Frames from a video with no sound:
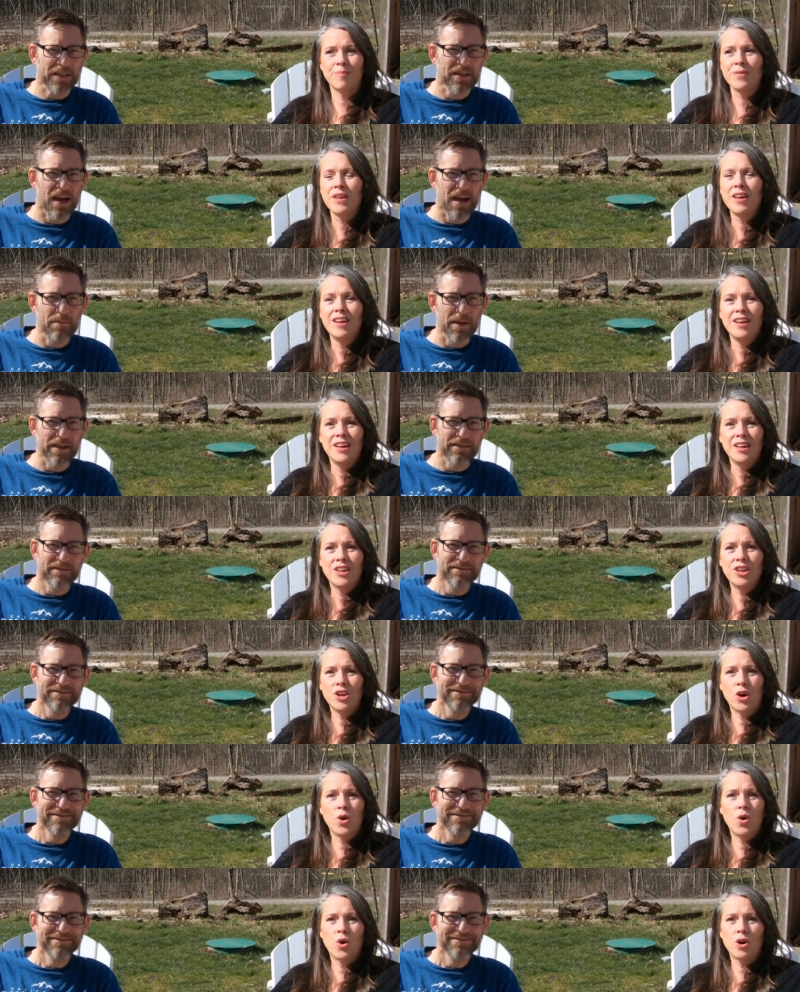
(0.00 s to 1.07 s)
Speaker 1: timing.
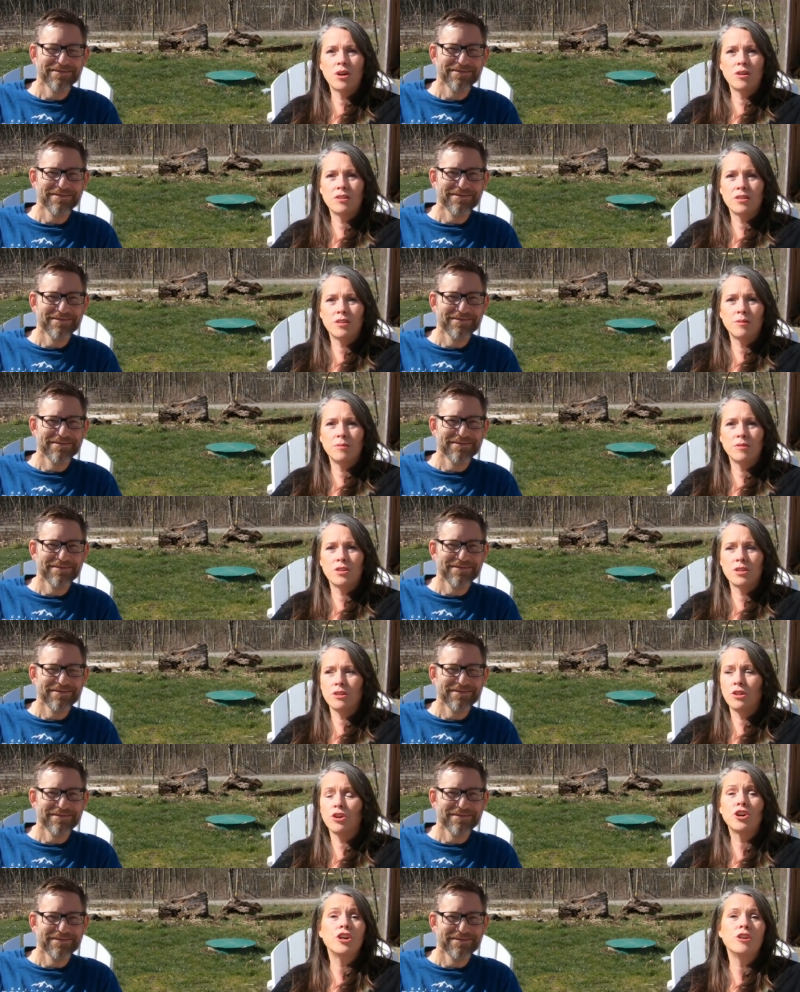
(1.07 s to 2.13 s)
Or to
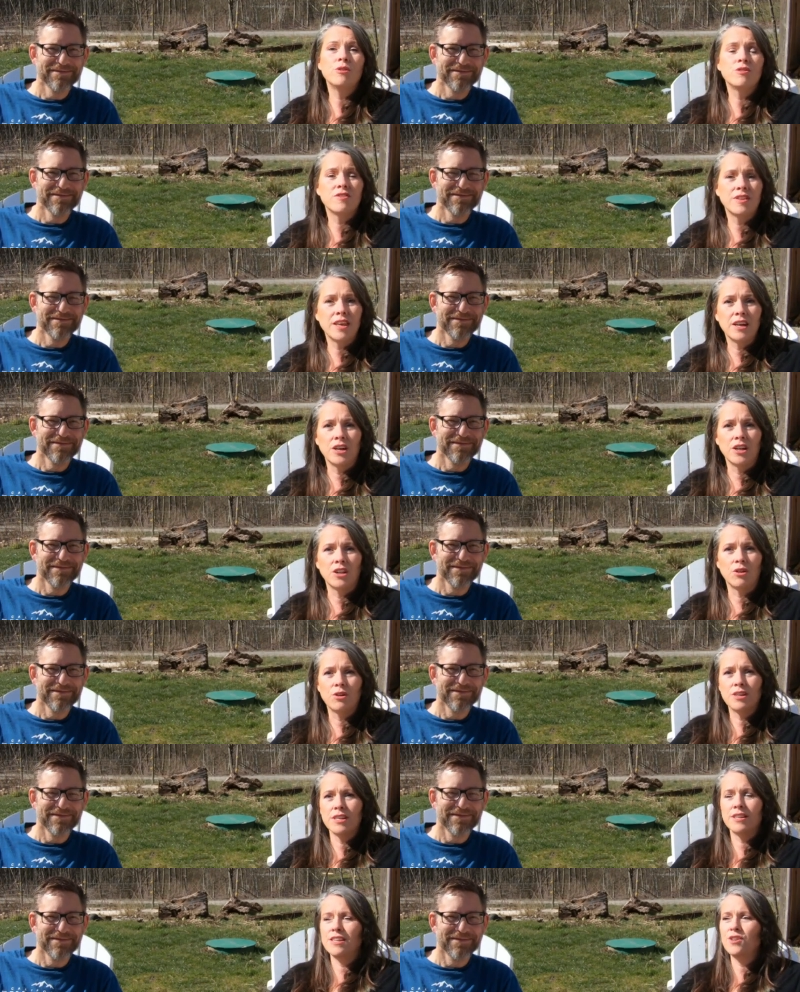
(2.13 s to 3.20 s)
learn a new skill
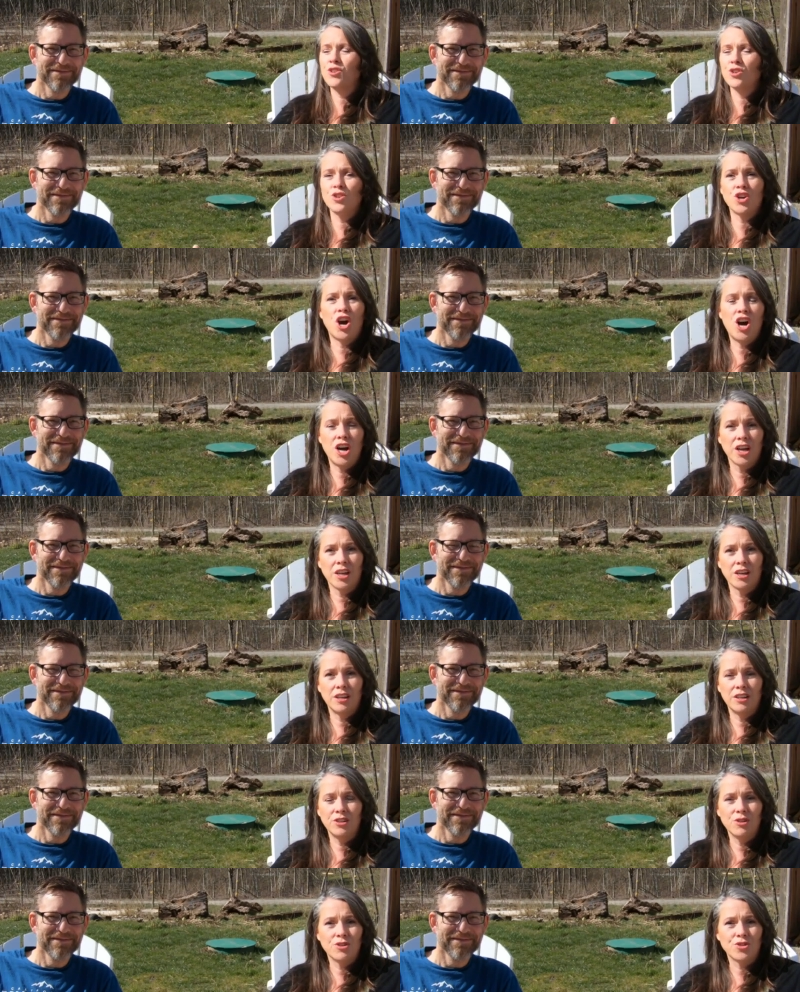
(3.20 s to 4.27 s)
or to teach your dog
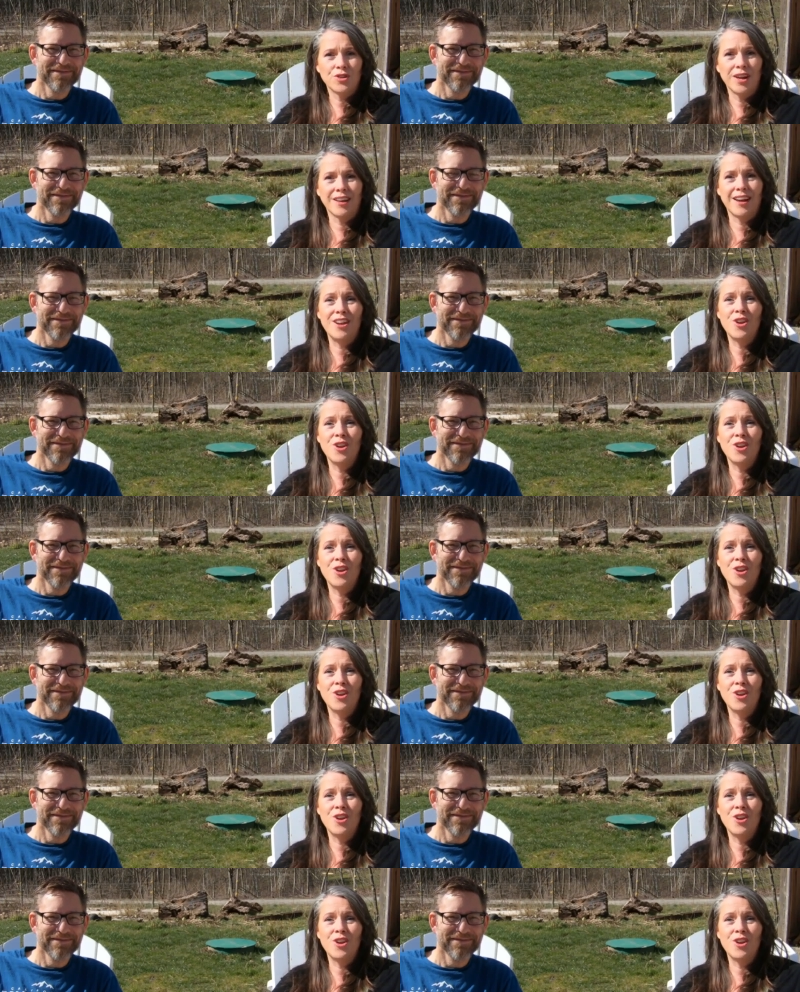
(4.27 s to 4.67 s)
a new trick.